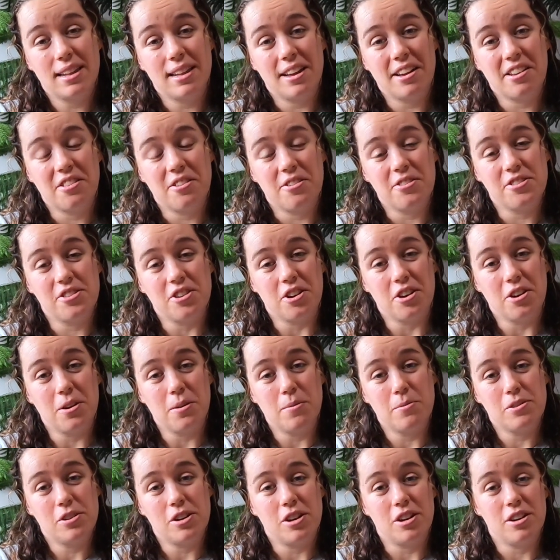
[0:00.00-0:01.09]
Like those
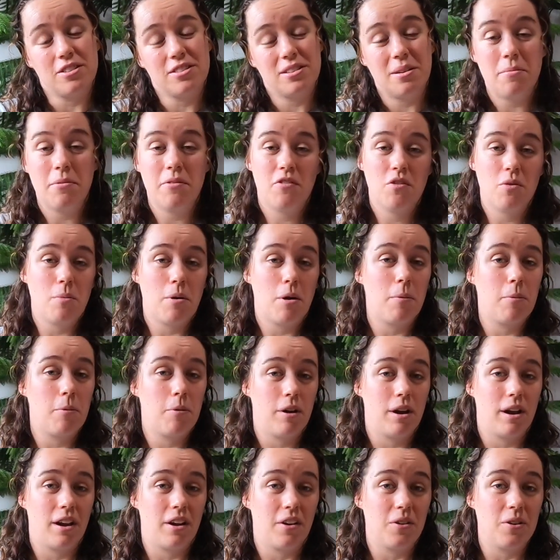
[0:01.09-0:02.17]
herbs are, some of them are
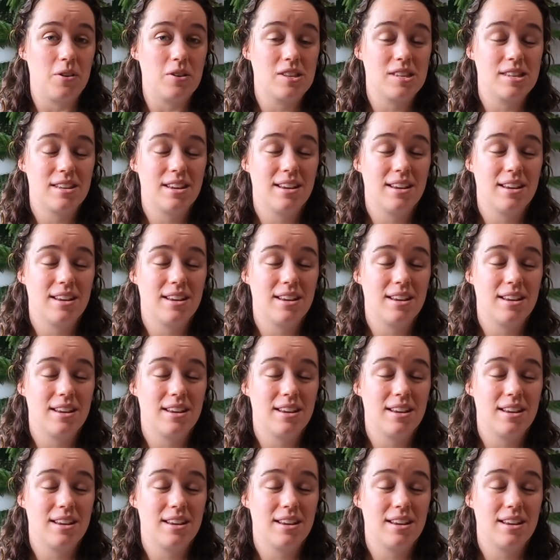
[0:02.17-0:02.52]
perennials.